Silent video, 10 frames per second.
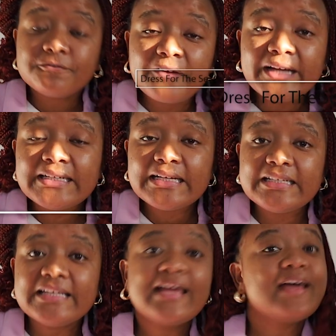
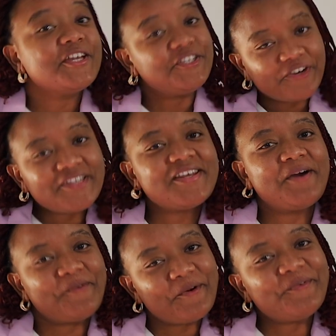finally, dress
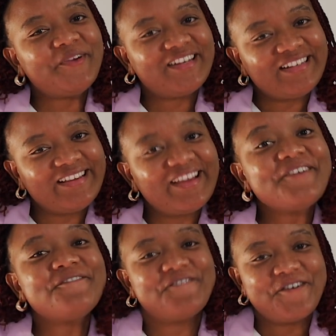appropriately
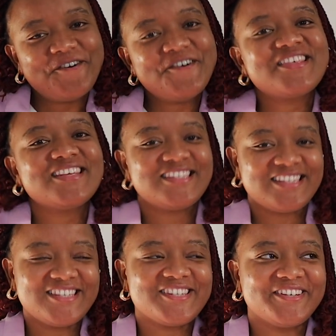for the
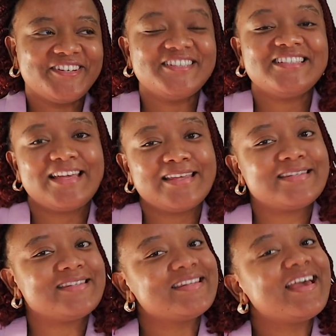season.
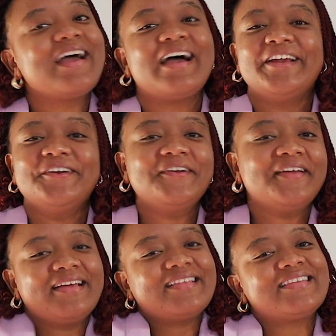Yes, I know,
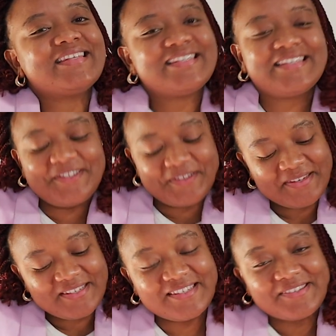like, this season
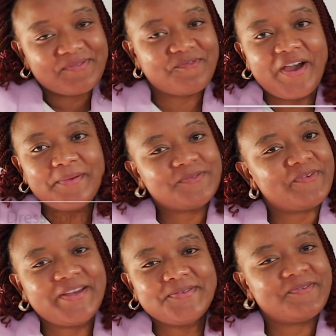is
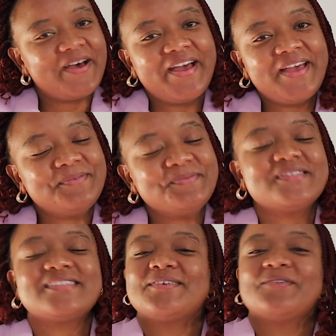
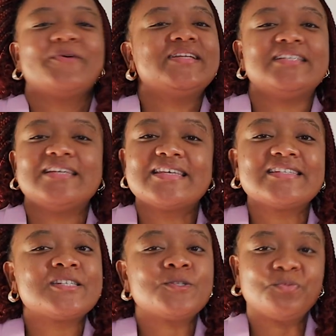vibes.
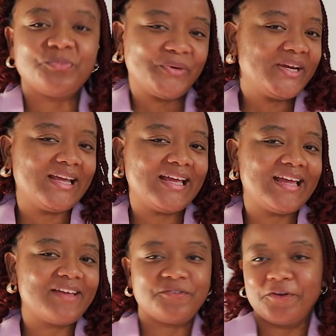Weddings,
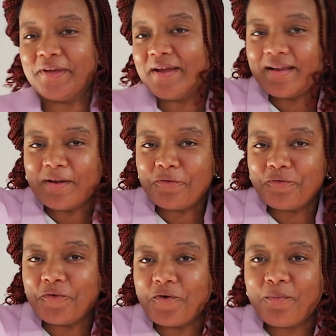spring, very
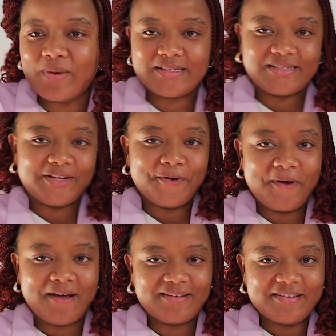colorful, pastel
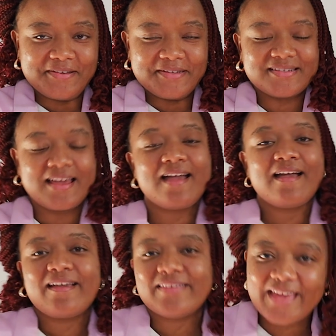colors.
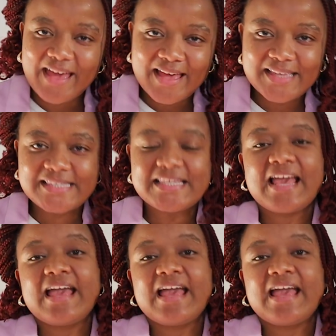Yes.